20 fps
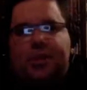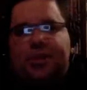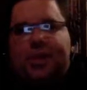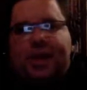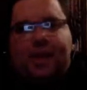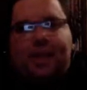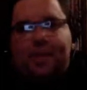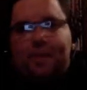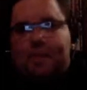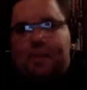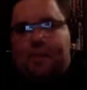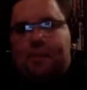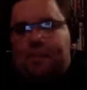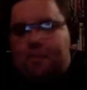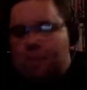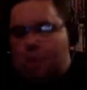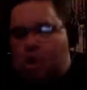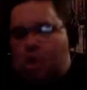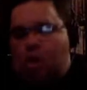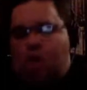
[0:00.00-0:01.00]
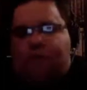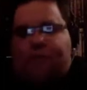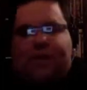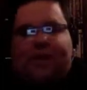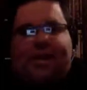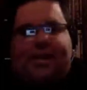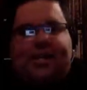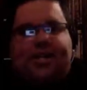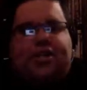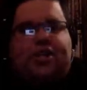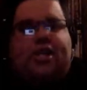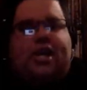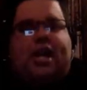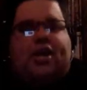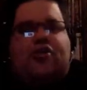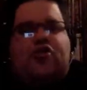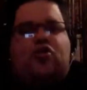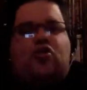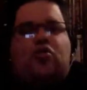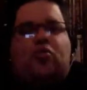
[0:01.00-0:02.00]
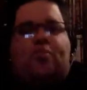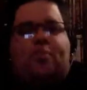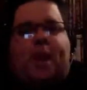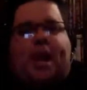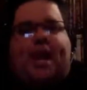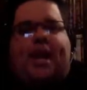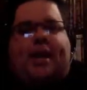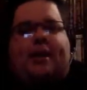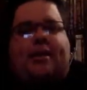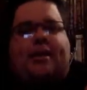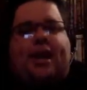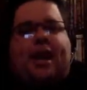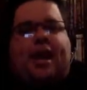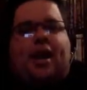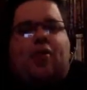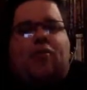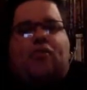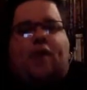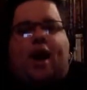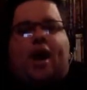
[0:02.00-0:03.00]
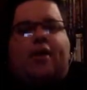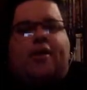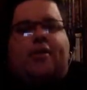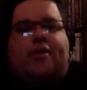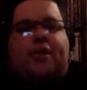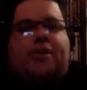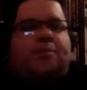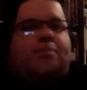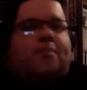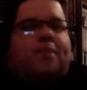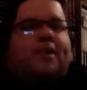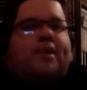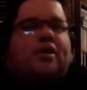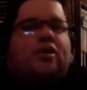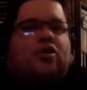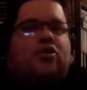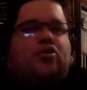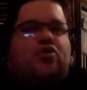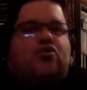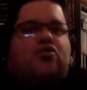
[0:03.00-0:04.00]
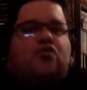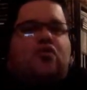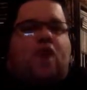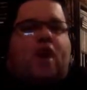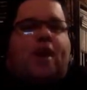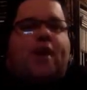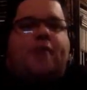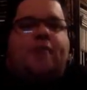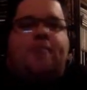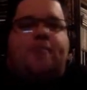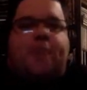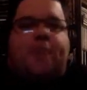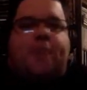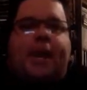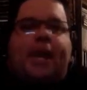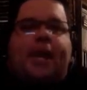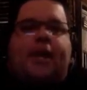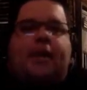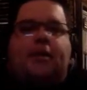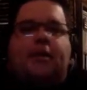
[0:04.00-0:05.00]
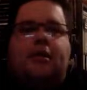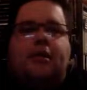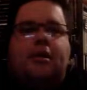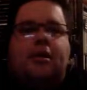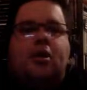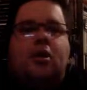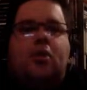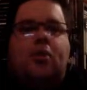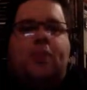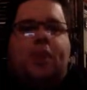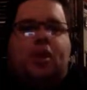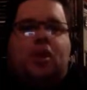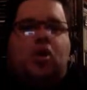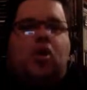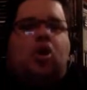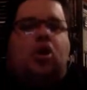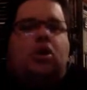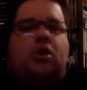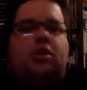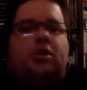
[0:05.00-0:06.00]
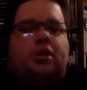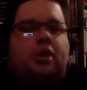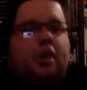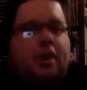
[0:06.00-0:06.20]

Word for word: They're more of an international band now rather than being an Australian band mm. because